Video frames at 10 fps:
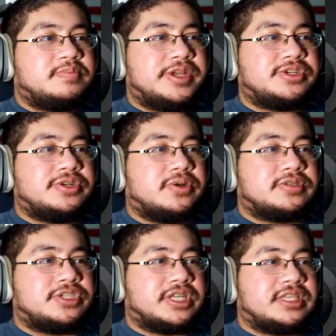Make sure you
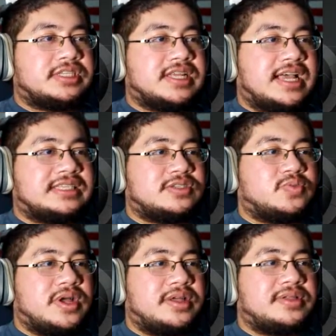also check the stats as
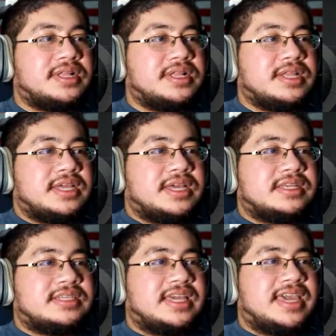well,
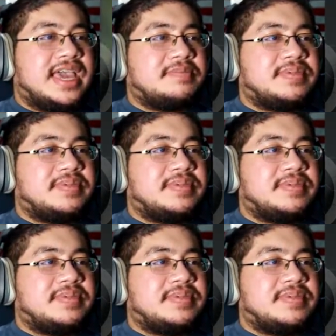because they can